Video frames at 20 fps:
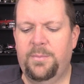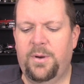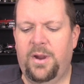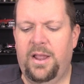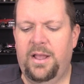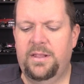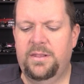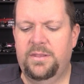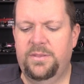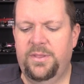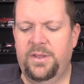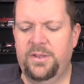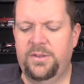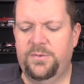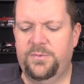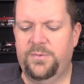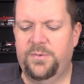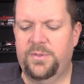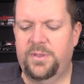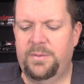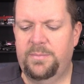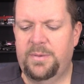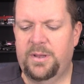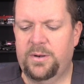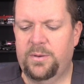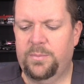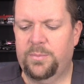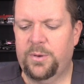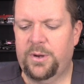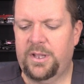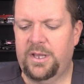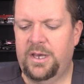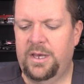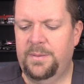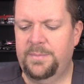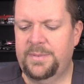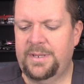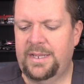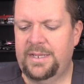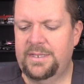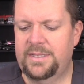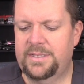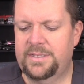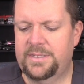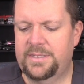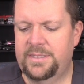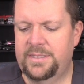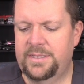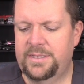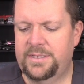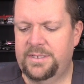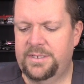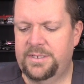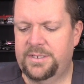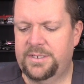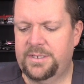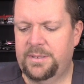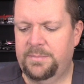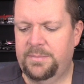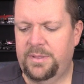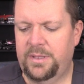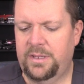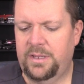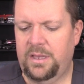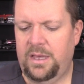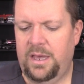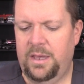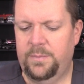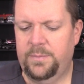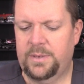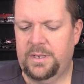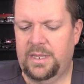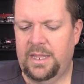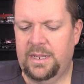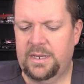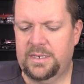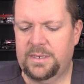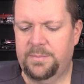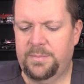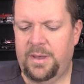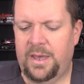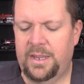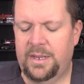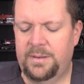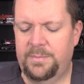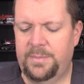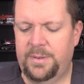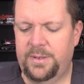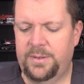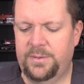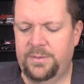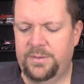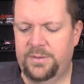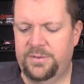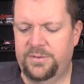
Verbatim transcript: Brad, thanks for the metal brick updates. This is something I would like to buy and build.